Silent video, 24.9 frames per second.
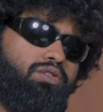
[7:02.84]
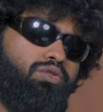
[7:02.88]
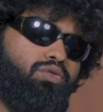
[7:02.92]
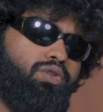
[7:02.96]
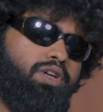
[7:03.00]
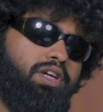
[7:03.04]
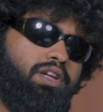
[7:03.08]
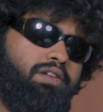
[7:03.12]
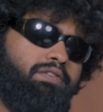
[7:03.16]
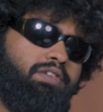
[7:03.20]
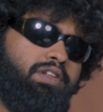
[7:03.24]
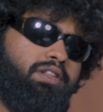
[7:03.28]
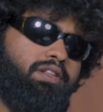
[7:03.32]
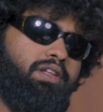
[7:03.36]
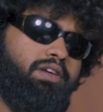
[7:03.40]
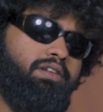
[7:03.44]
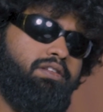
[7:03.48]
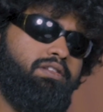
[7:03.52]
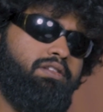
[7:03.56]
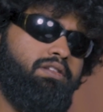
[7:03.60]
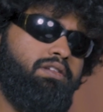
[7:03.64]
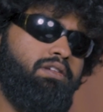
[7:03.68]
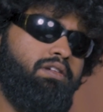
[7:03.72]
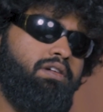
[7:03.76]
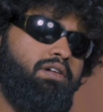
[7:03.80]
to deal with
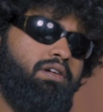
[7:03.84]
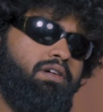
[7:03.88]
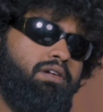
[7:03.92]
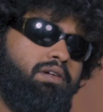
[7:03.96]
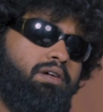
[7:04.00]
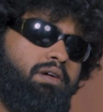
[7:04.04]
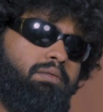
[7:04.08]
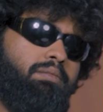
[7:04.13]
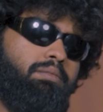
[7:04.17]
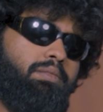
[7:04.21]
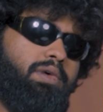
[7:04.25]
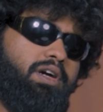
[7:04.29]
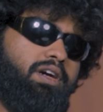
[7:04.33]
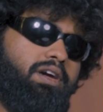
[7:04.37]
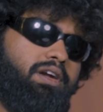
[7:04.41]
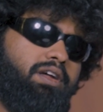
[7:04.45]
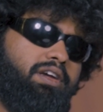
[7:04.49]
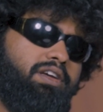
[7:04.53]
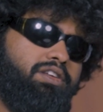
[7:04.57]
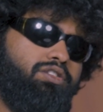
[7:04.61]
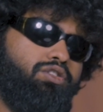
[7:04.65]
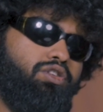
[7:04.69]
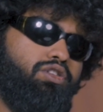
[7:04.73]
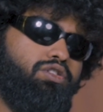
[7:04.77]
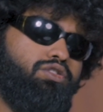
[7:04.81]
things, but
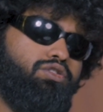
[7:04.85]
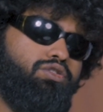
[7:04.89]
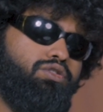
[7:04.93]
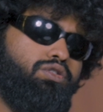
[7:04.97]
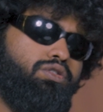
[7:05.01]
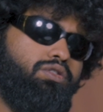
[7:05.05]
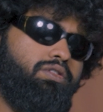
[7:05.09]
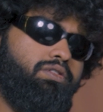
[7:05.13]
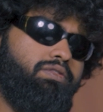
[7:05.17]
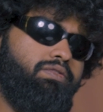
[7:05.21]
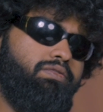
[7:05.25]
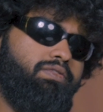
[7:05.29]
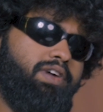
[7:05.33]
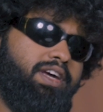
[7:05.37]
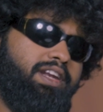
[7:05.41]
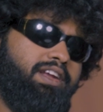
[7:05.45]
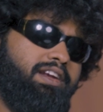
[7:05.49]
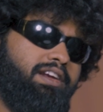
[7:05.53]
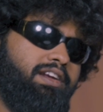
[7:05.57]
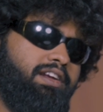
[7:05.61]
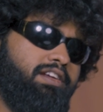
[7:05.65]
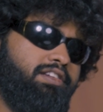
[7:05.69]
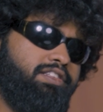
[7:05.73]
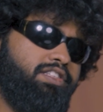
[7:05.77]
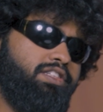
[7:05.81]
he's also very
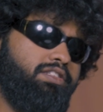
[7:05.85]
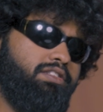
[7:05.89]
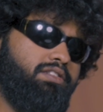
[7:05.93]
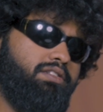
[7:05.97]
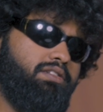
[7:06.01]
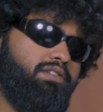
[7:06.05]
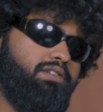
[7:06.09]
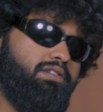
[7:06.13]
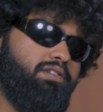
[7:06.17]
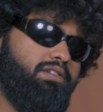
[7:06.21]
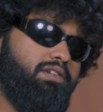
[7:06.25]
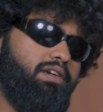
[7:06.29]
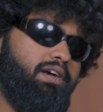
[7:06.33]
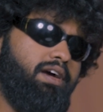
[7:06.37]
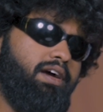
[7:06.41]
religious.